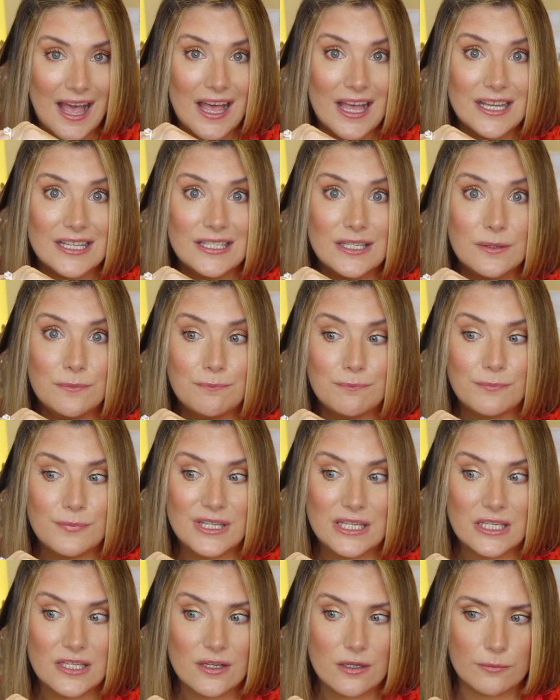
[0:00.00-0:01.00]

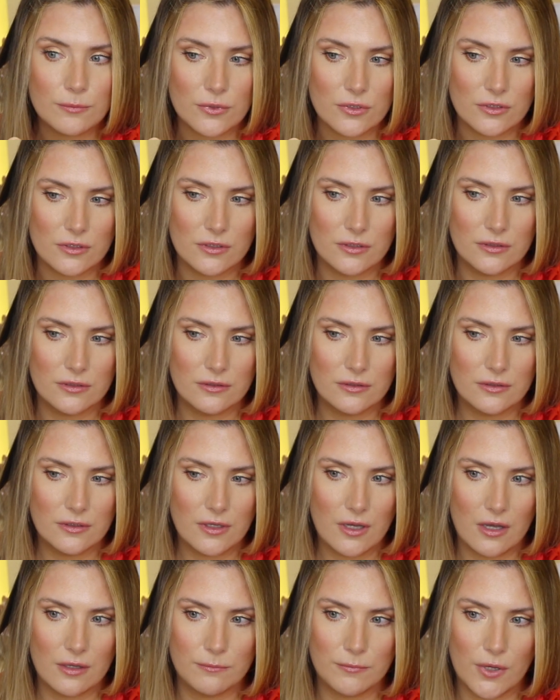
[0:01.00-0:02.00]
unbeatable
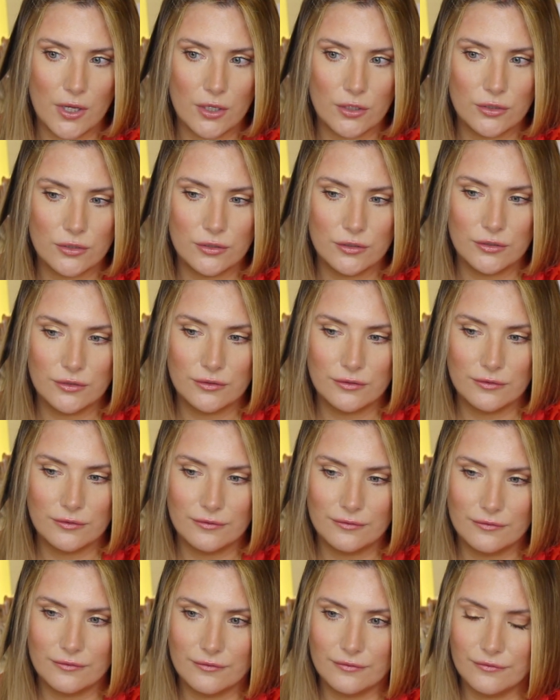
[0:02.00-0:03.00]
combo
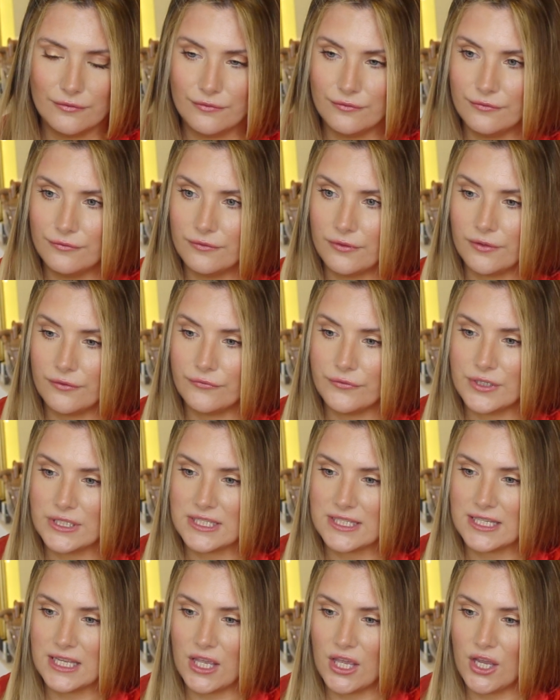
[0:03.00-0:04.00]
for
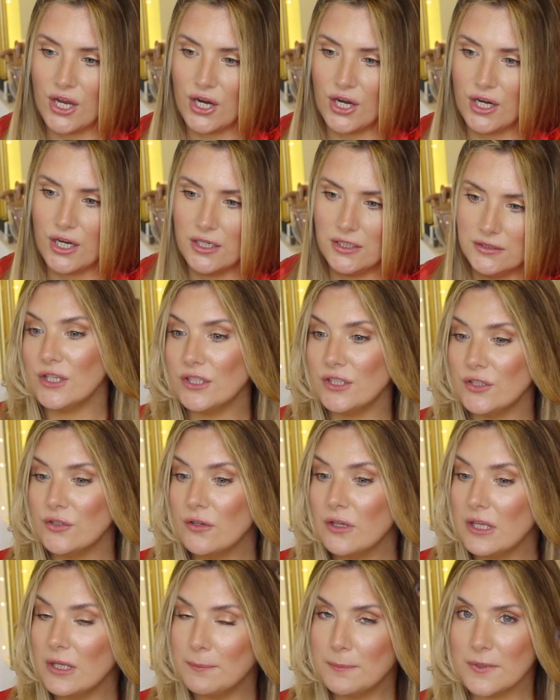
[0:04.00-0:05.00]
frizzy hair.
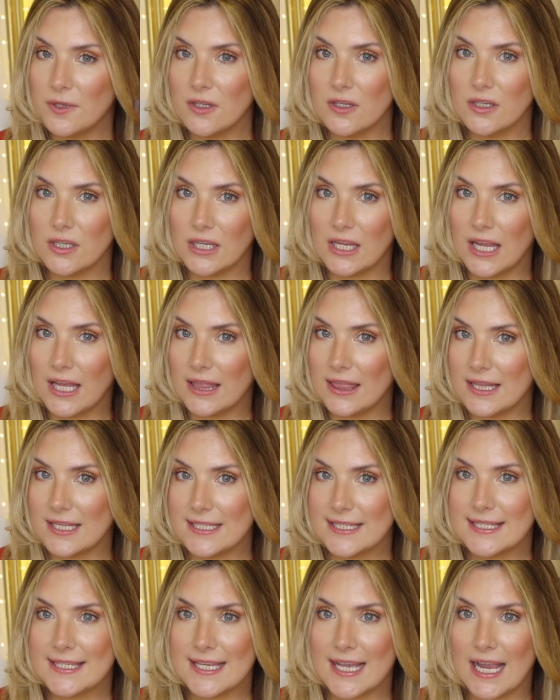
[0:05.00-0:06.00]
You keep looking at
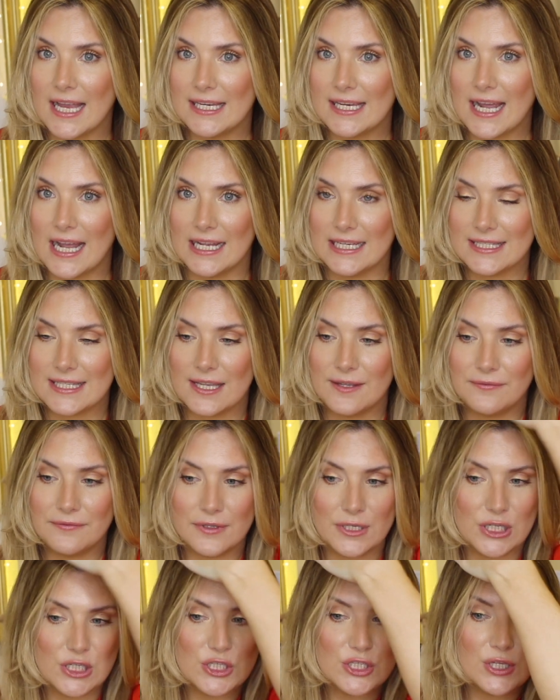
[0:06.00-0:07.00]
this side as I
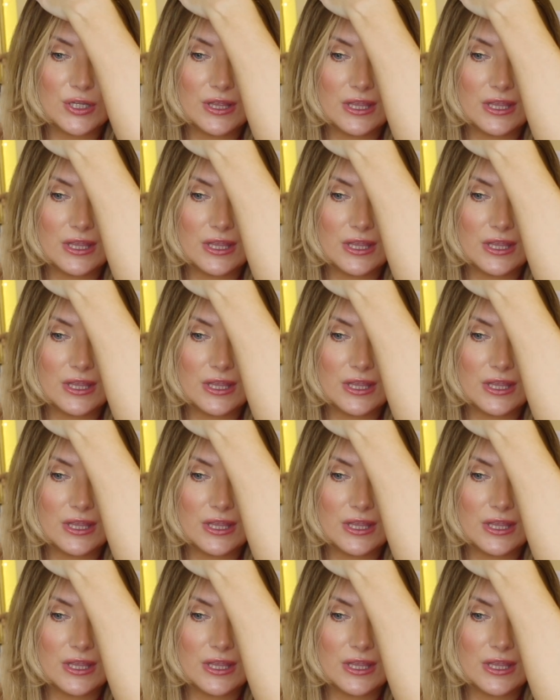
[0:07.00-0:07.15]
finish